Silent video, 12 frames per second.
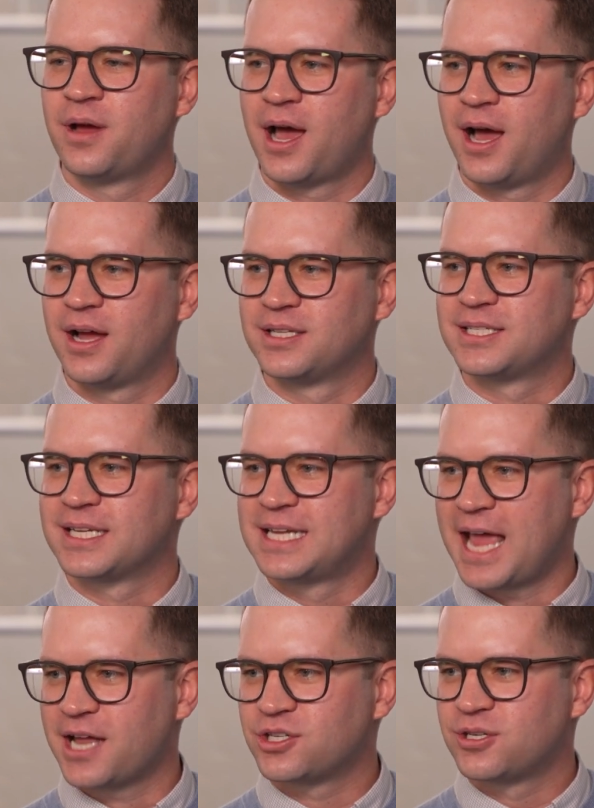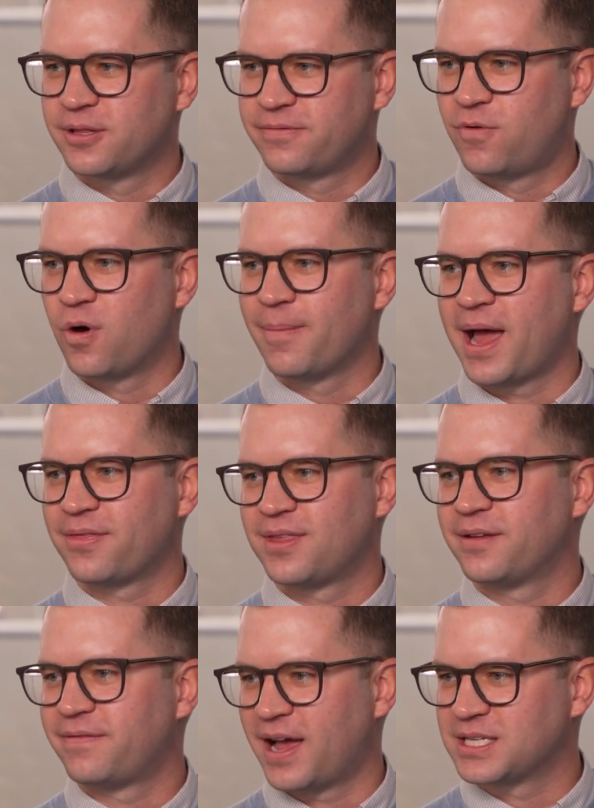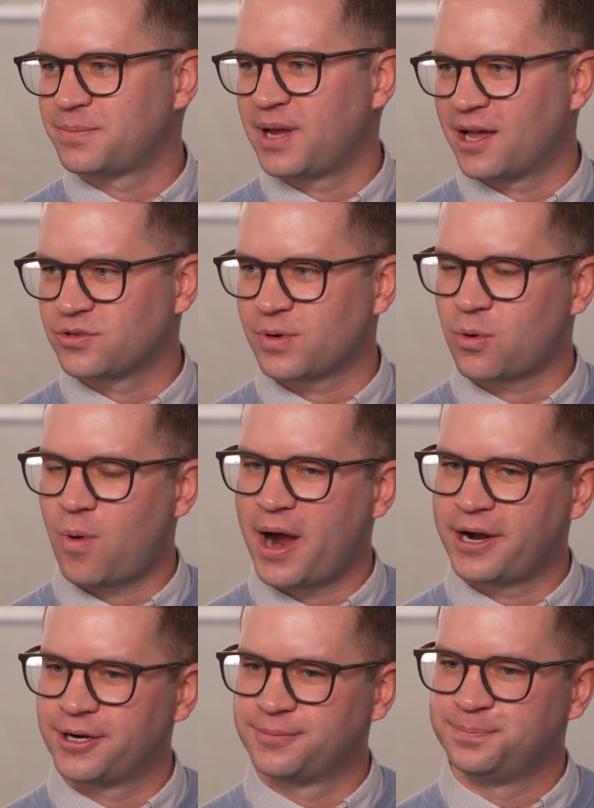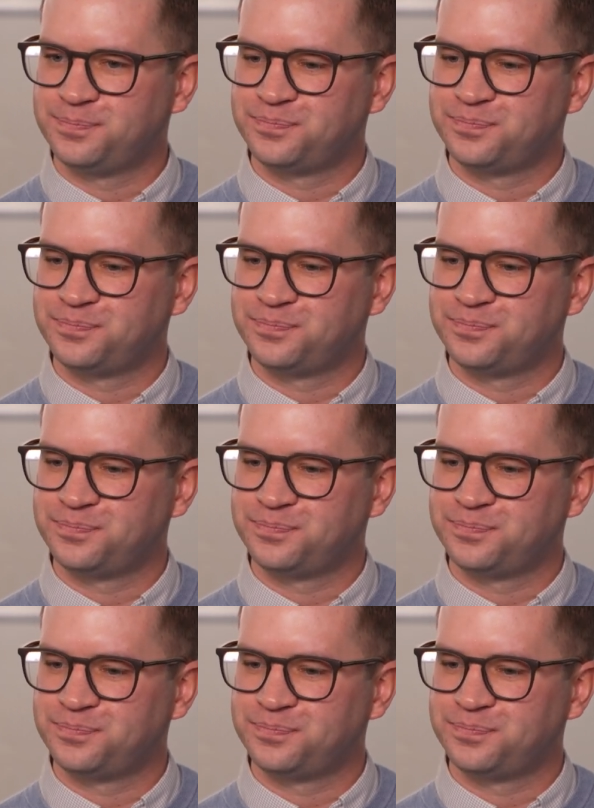to get to the format that FASB has required.